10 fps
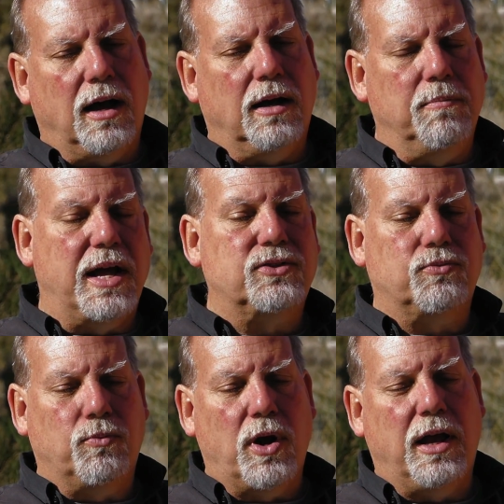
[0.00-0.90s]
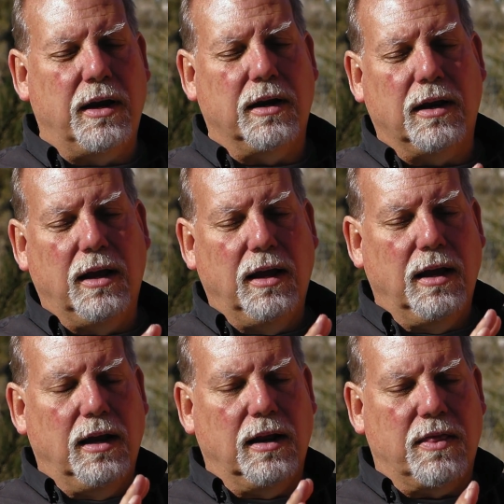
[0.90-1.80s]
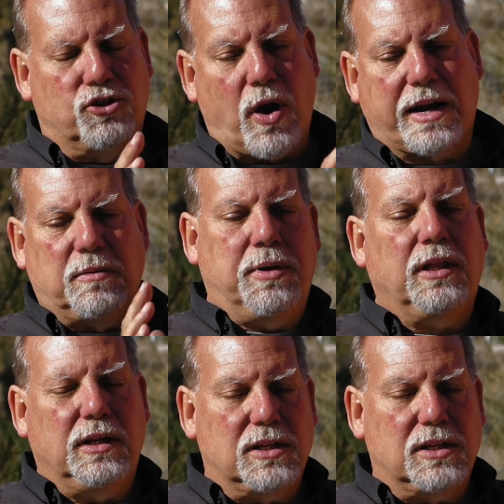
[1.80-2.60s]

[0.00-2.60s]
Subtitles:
that's when the tractability